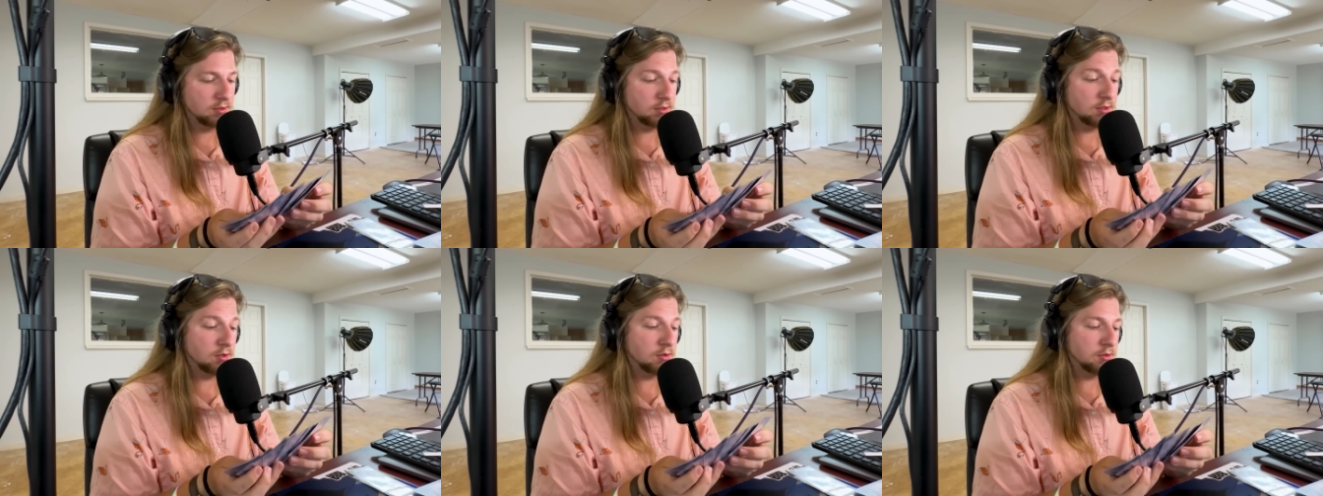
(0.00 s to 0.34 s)

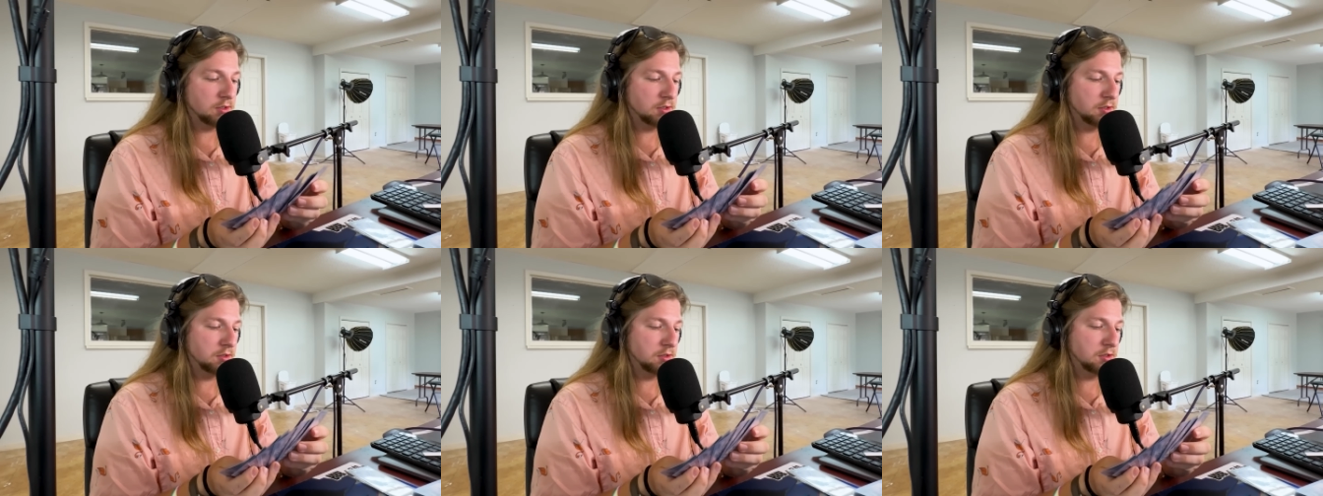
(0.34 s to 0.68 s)
Oh,
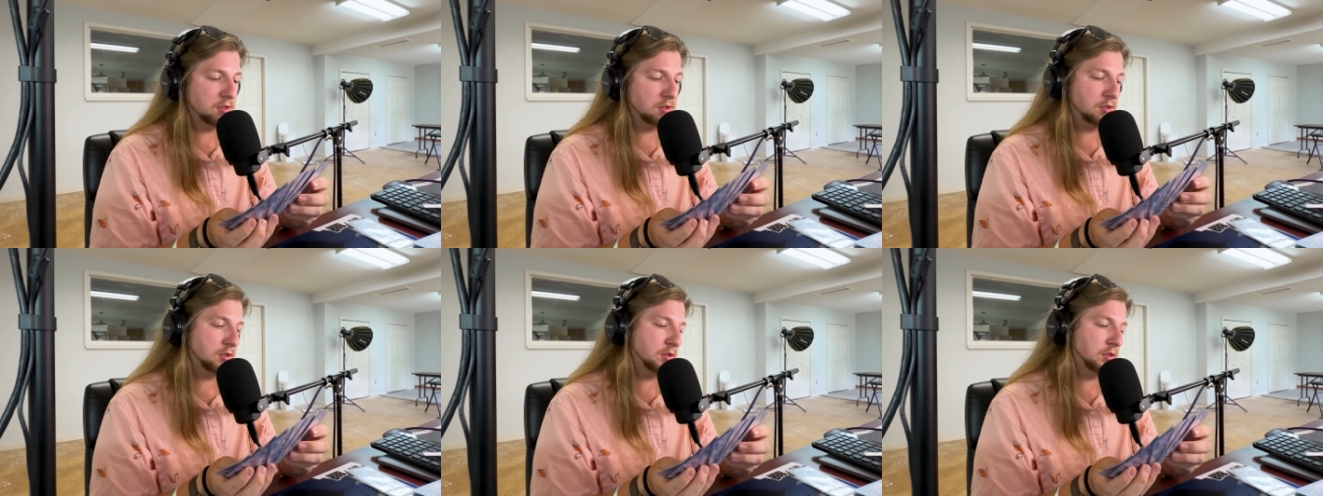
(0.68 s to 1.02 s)
you,
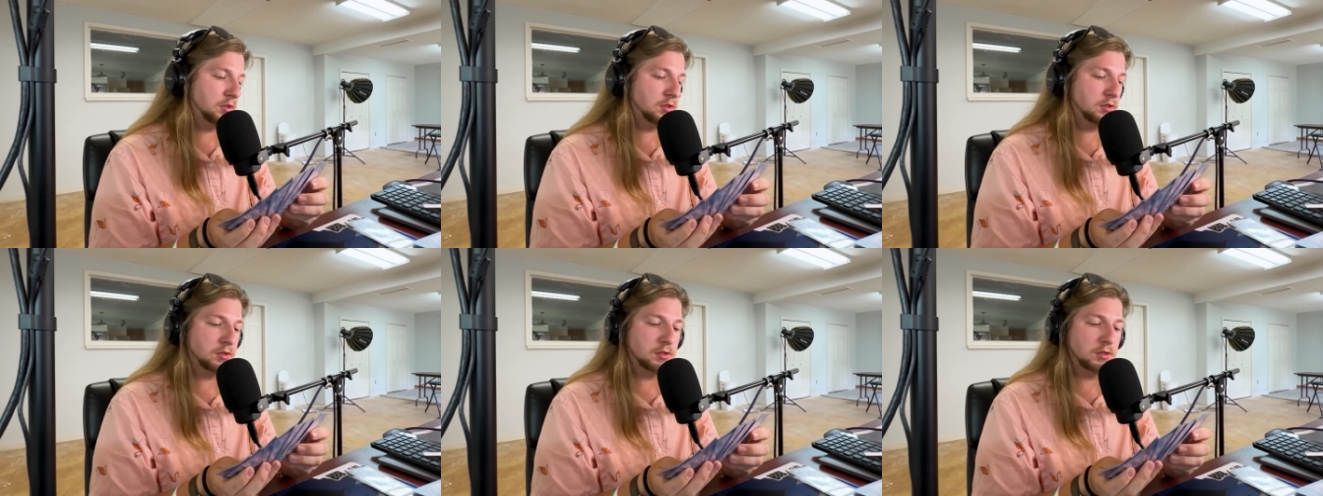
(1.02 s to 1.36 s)

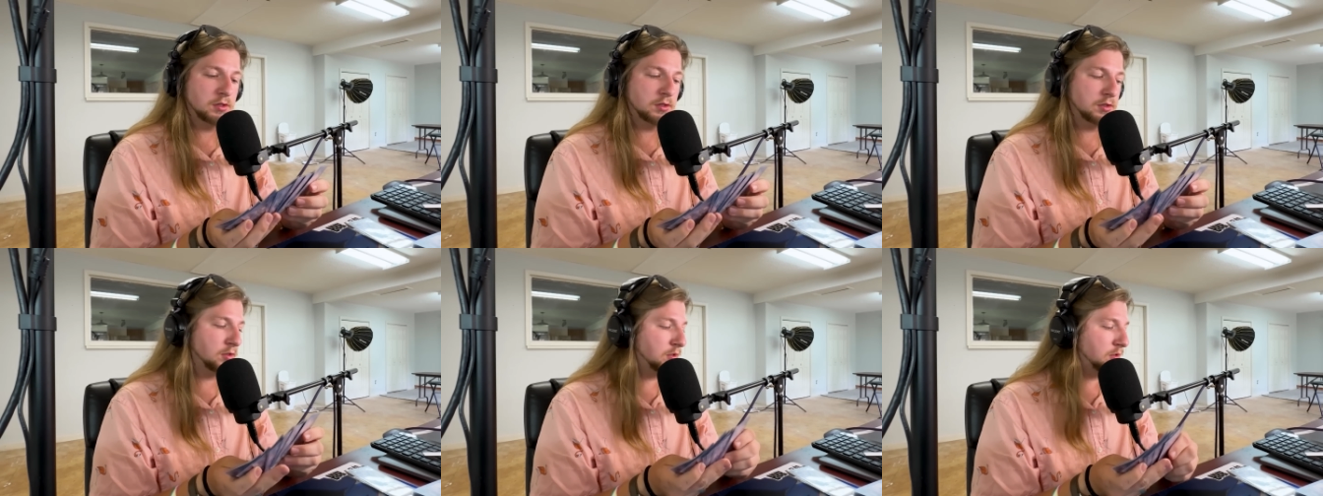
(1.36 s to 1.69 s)
you,
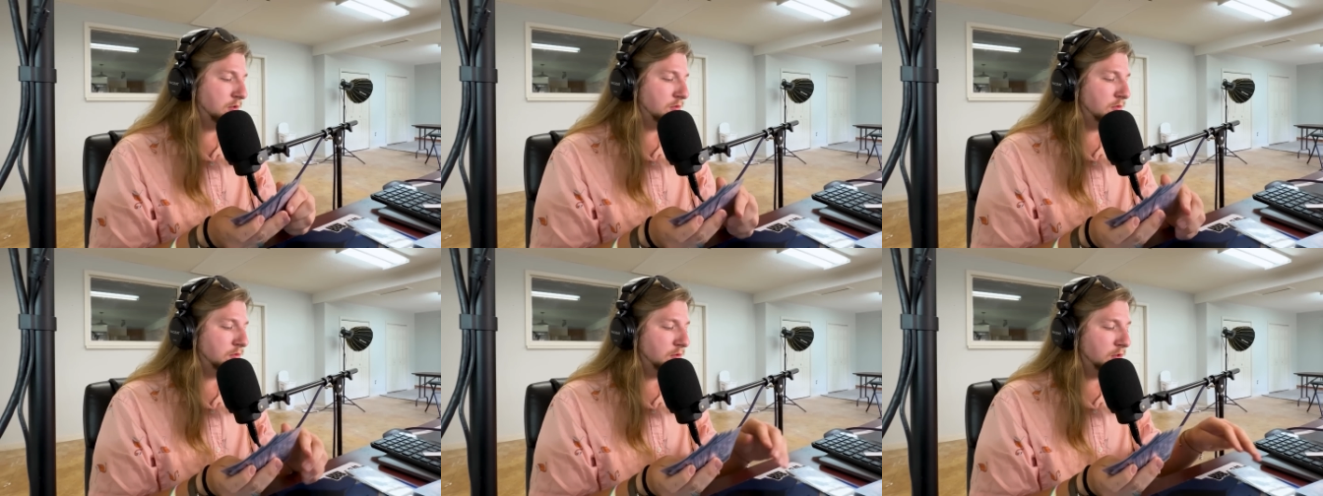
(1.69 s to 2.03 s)

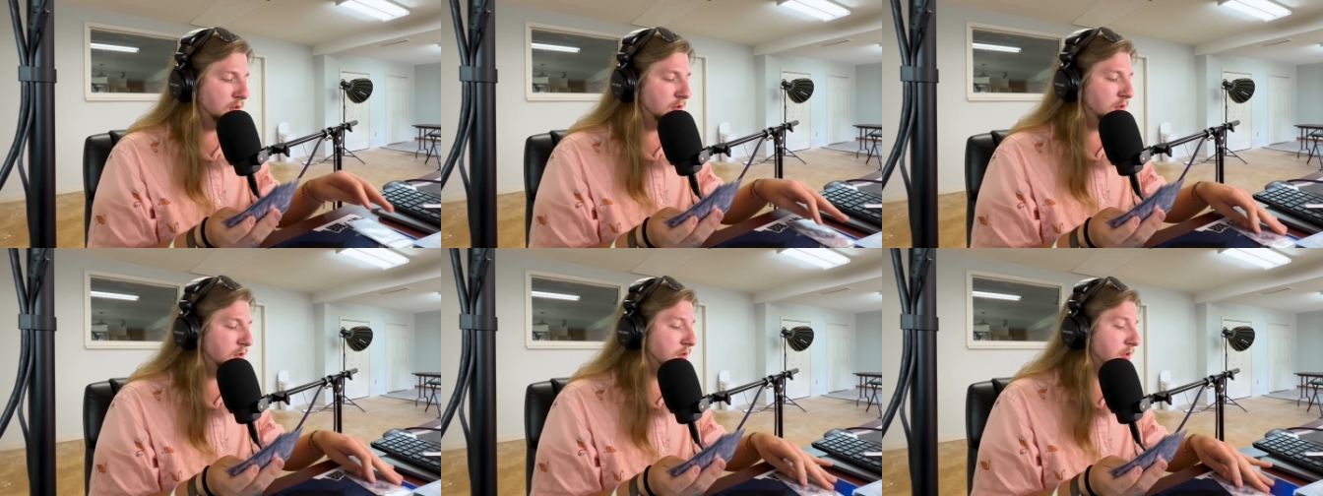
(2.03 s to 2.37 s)
you,
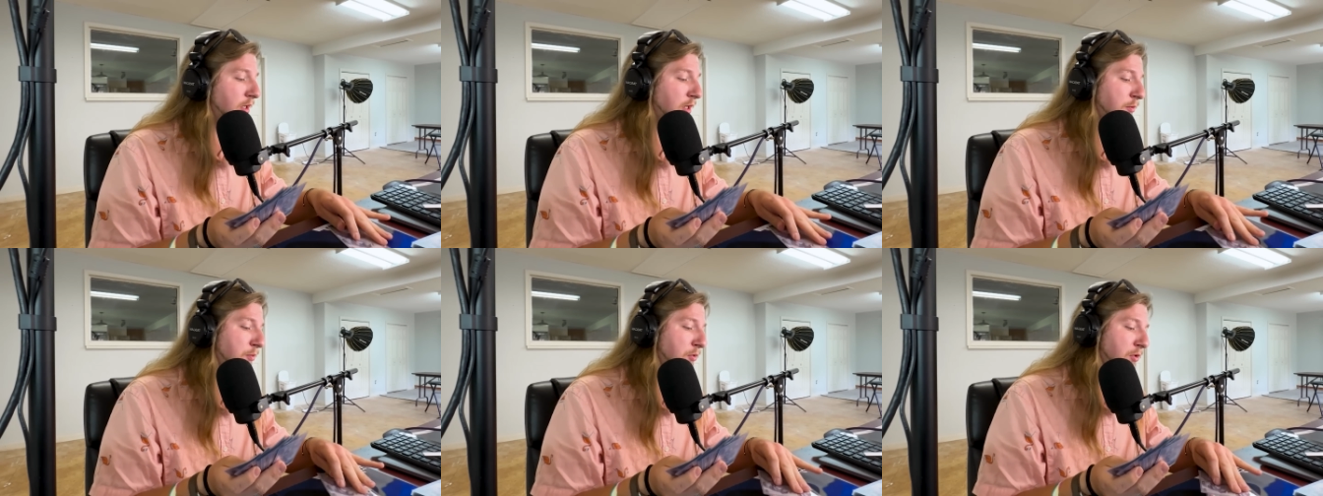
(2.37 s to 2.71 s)
you
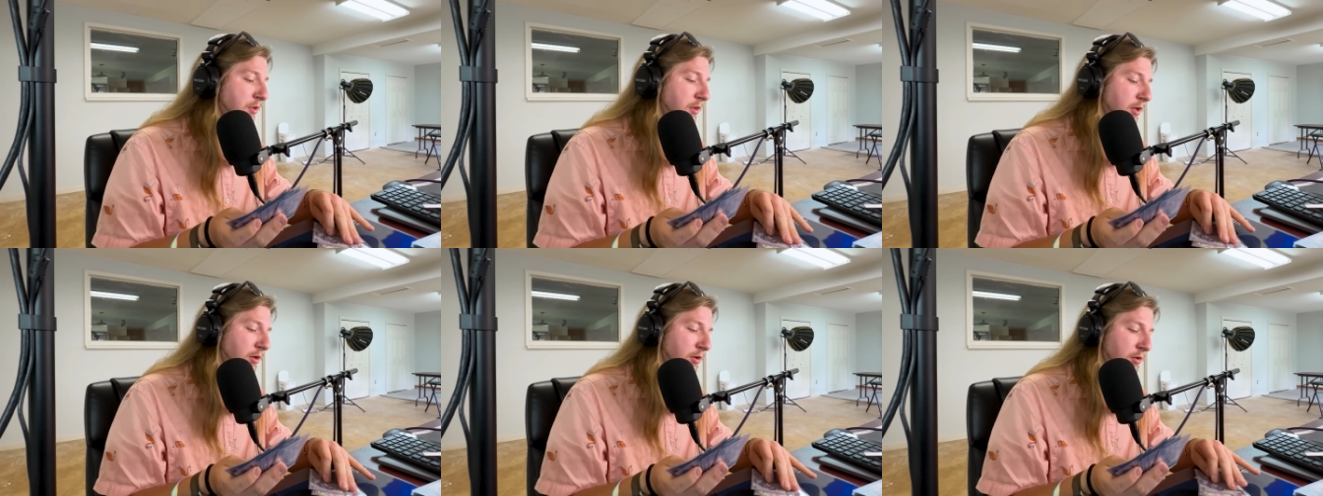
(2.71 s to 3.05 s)
got a point
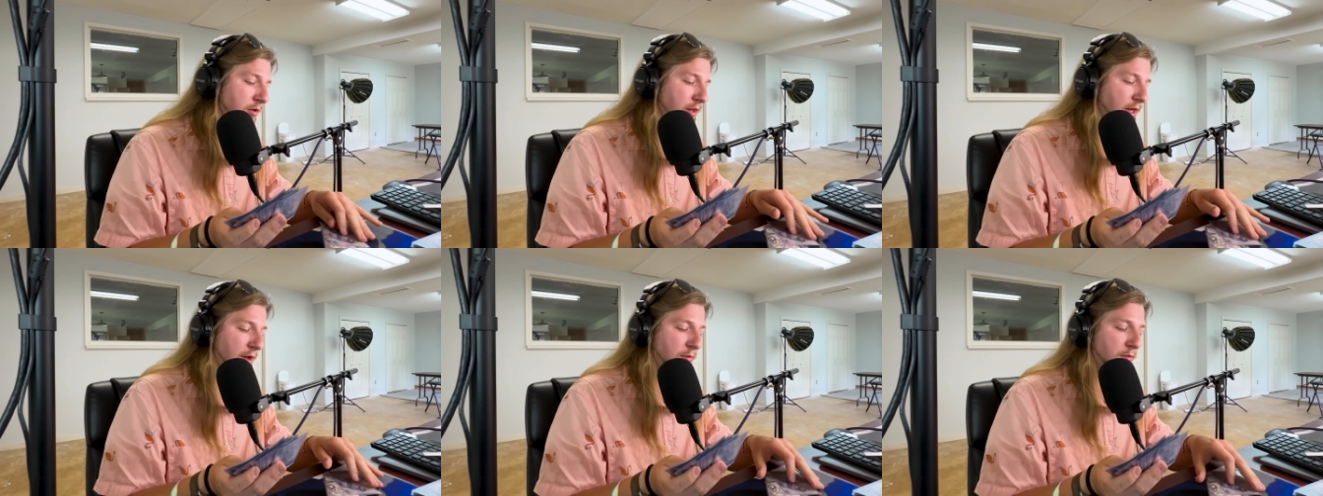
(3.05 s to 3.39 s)
there.
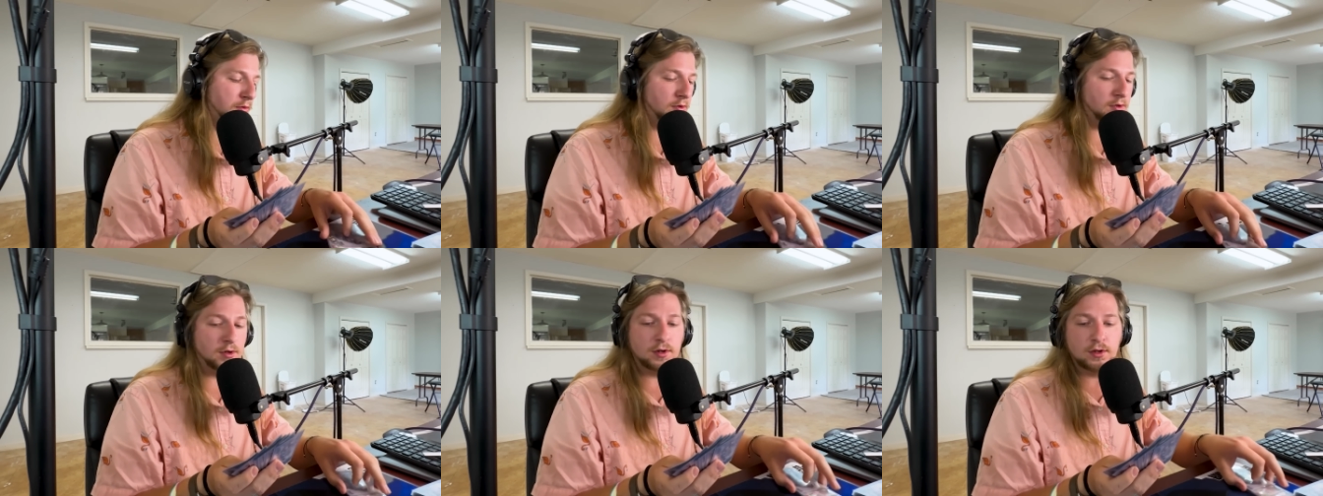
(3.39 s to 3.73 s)
That one.